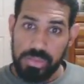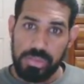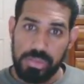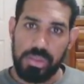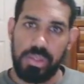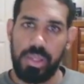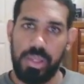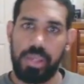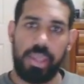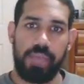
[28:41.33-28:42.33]
because I
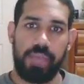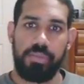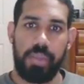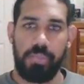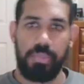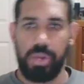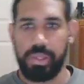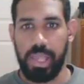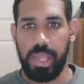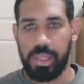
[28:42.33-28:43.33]
can't remember
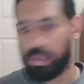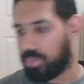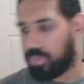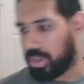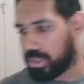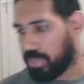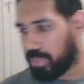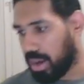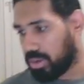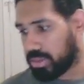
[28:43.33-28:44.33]
exactly what his
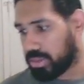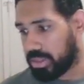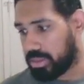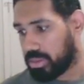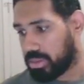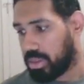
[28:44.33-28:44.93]
powers is.